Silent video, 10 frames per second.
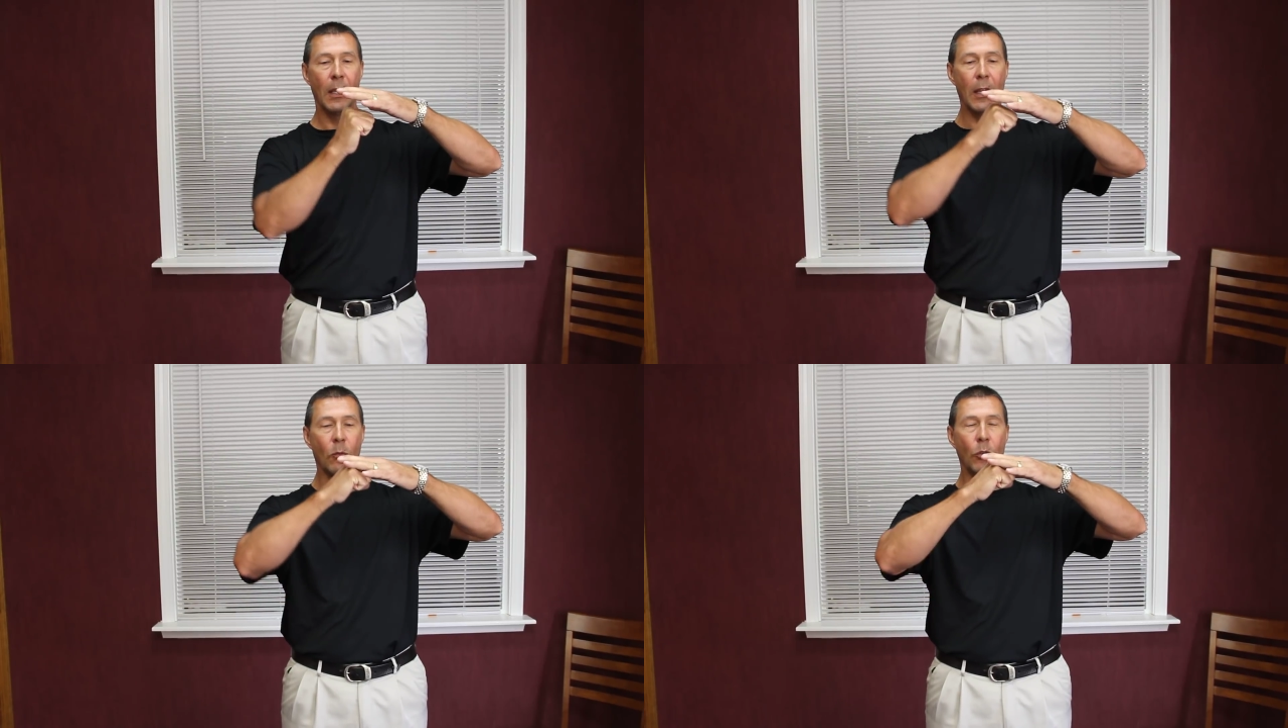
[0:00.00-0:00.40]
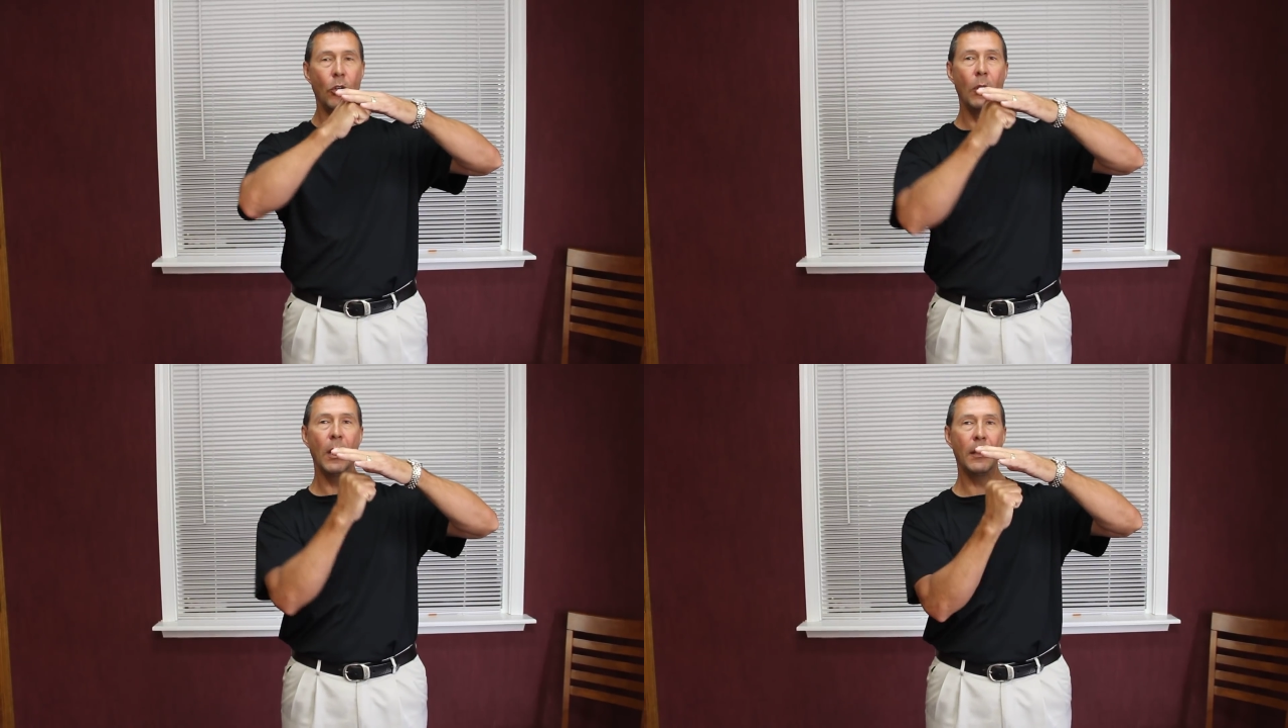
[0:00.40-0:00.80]
And when
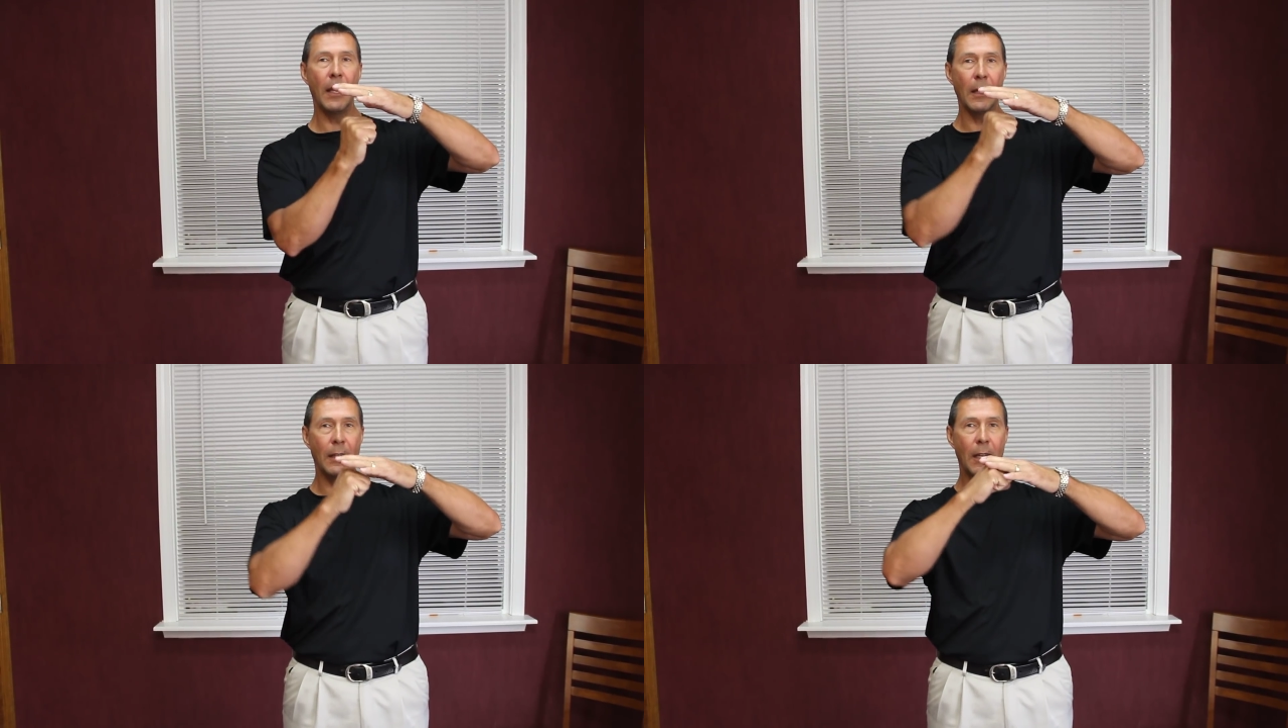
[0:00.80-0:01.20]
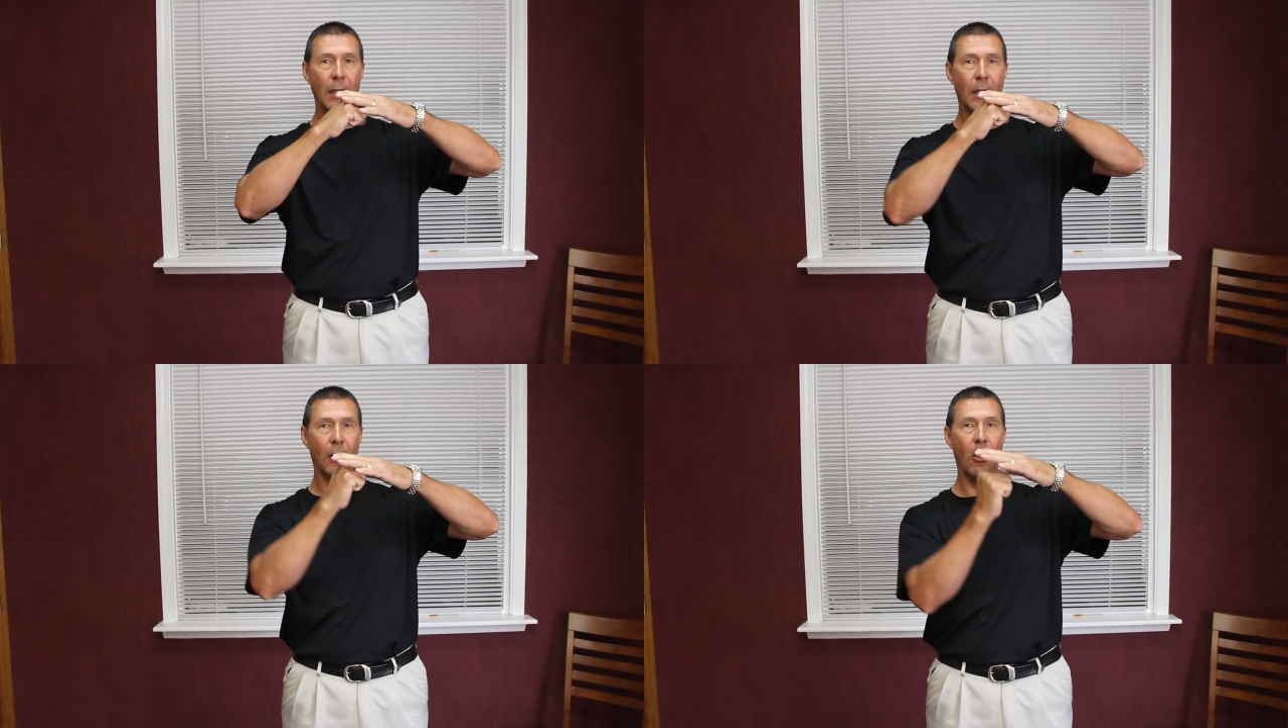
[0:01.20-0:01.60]
you hit that
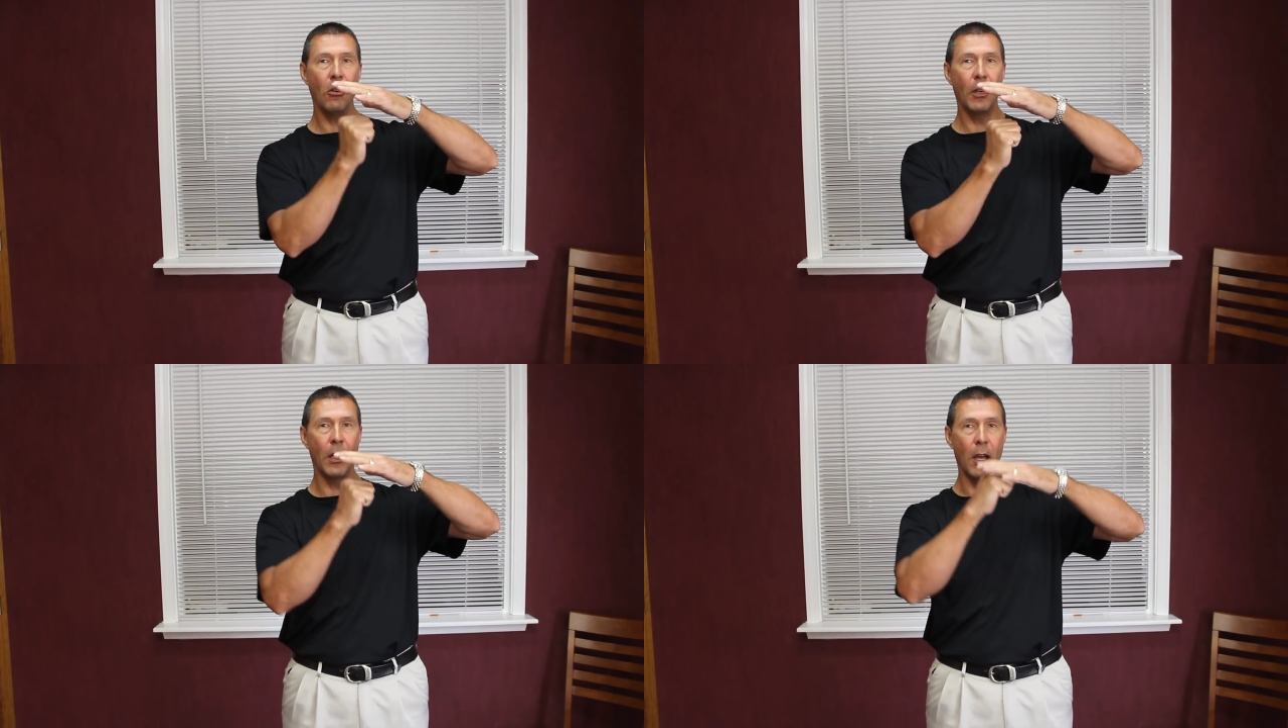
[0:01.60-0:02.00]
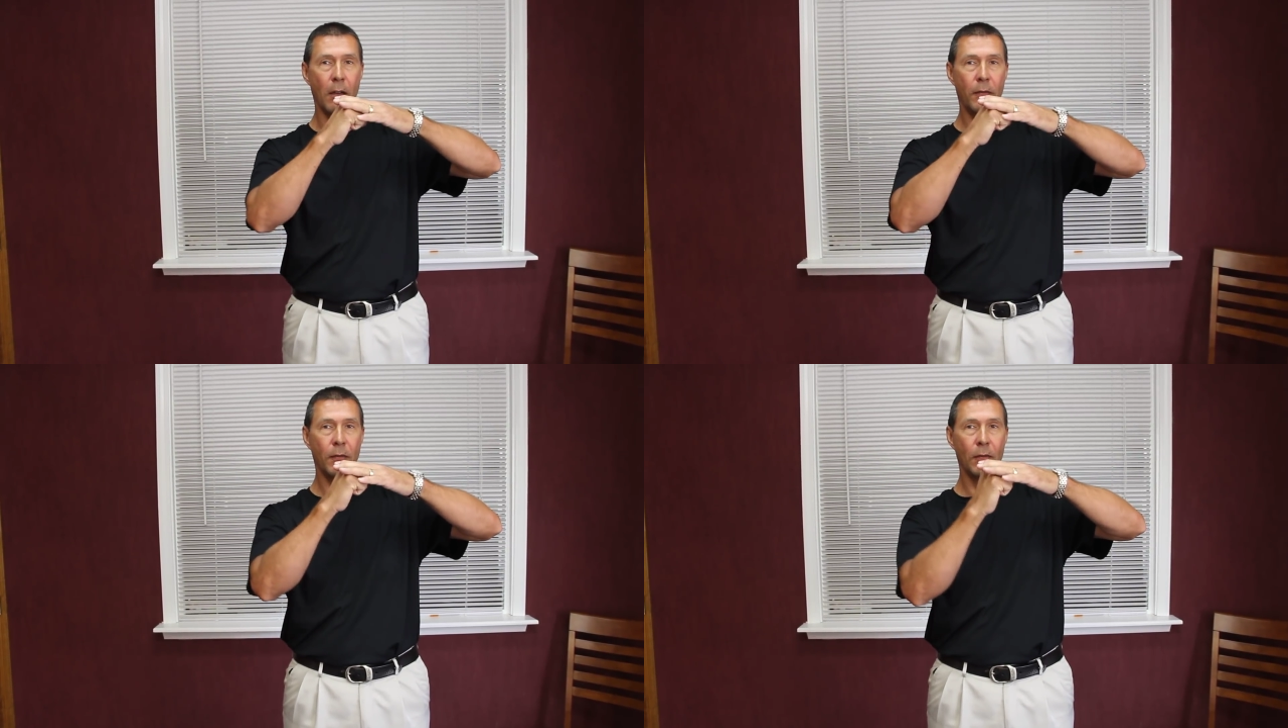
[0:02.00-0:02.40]
tendon long
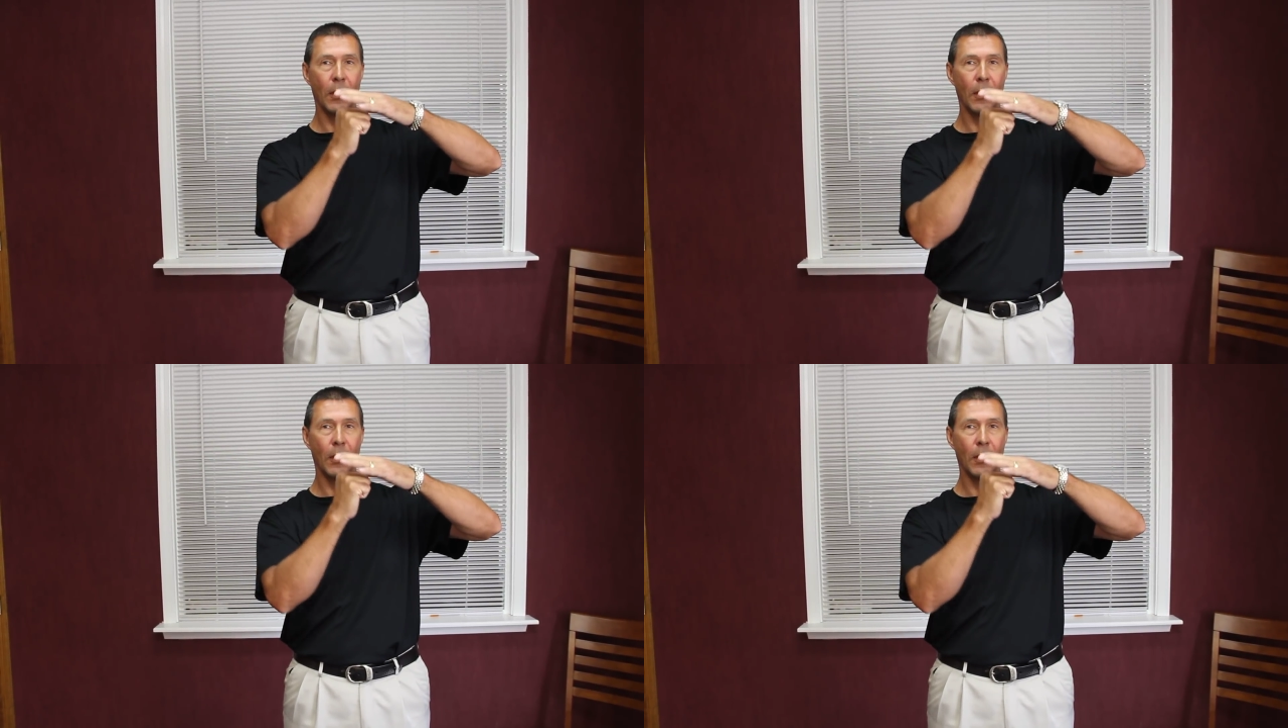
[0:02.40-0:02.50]
enough,